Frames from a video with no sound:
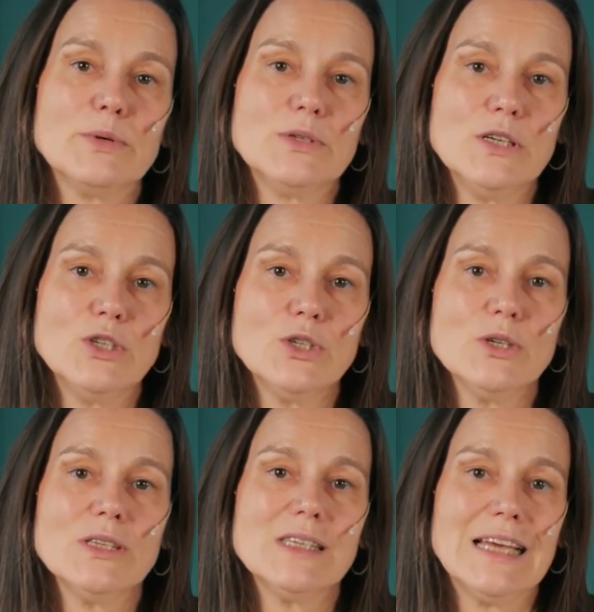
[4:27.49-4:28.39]

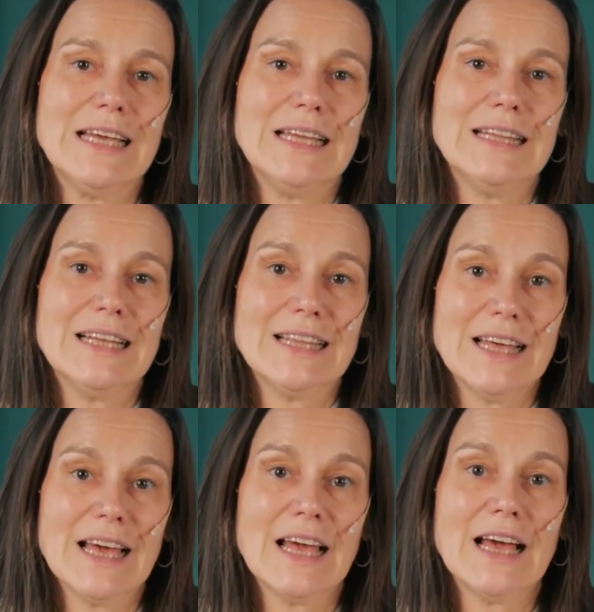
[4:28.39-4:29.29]
positions in
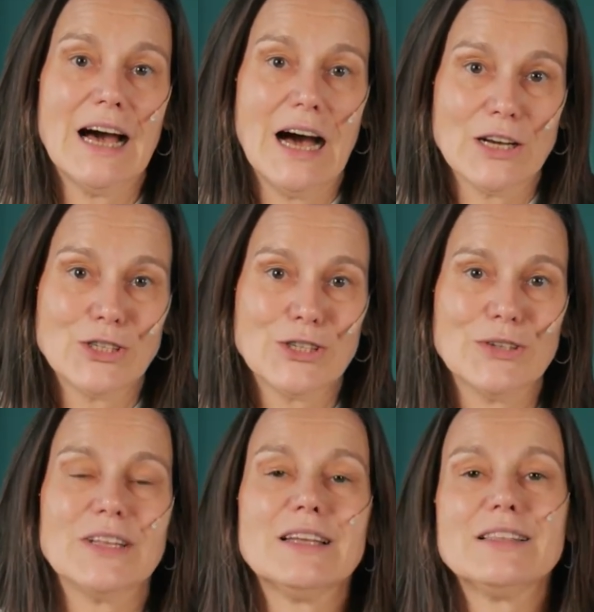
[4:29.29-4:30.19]
the
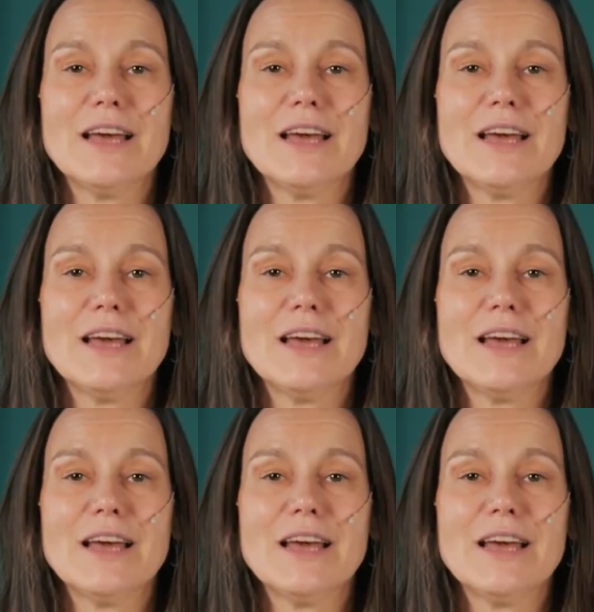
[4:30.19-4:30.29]
action.